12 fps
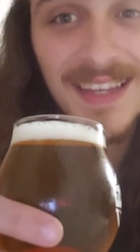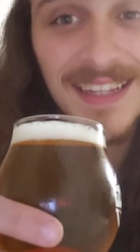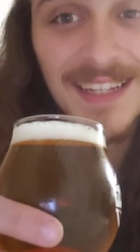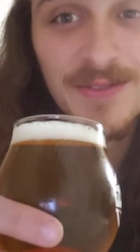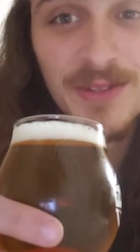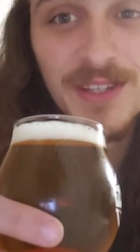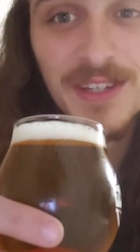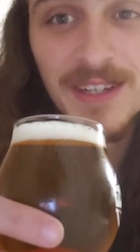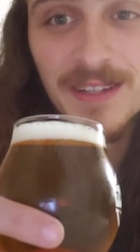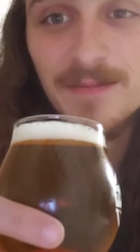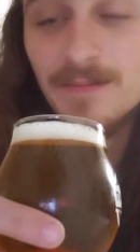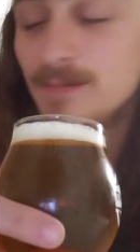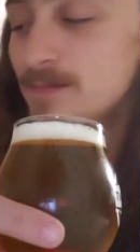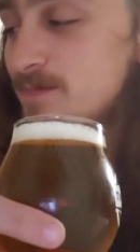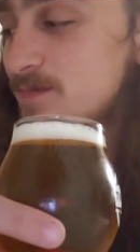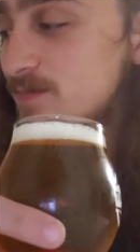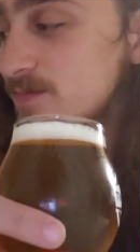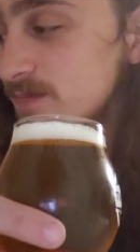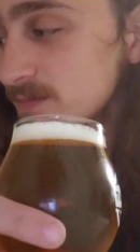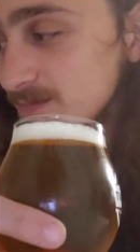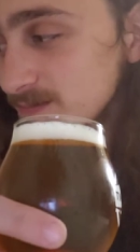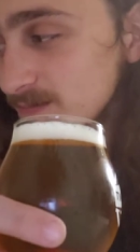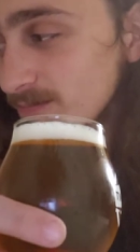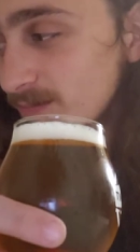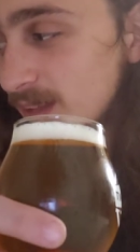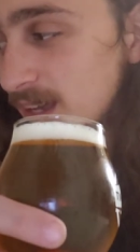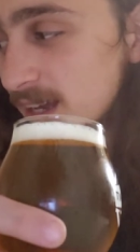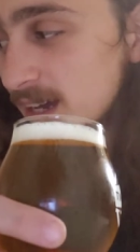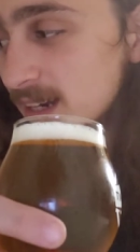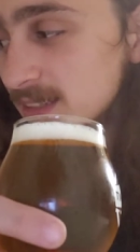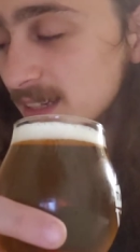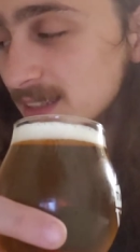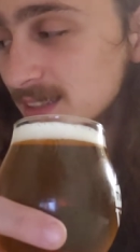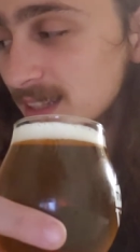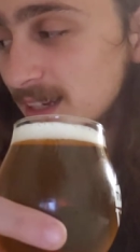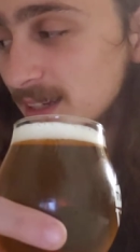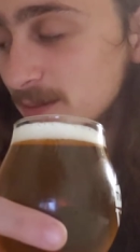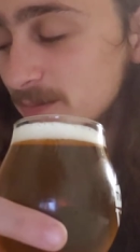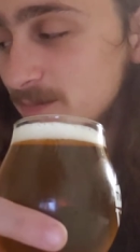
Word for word: That's really good. It kind of tastes like